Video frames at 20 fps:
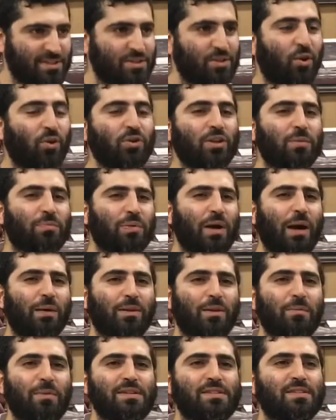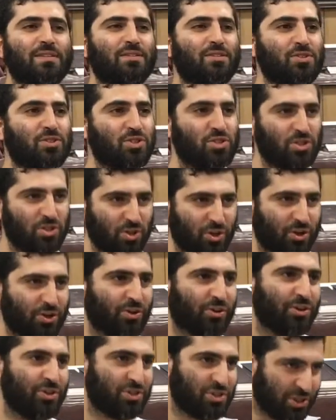The only problem is to
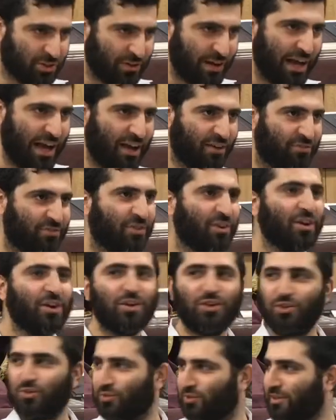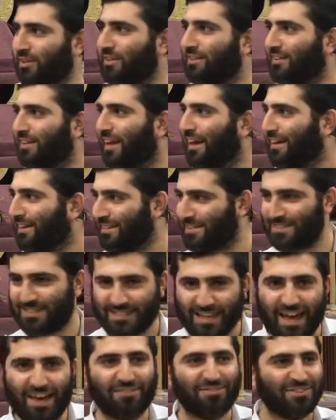slaughter a giraffe, you need like
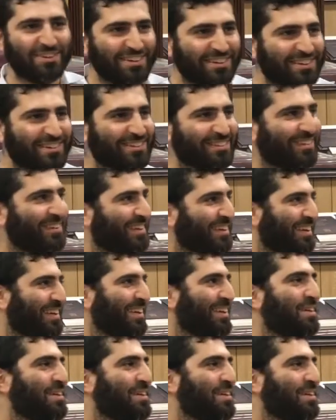seven uh,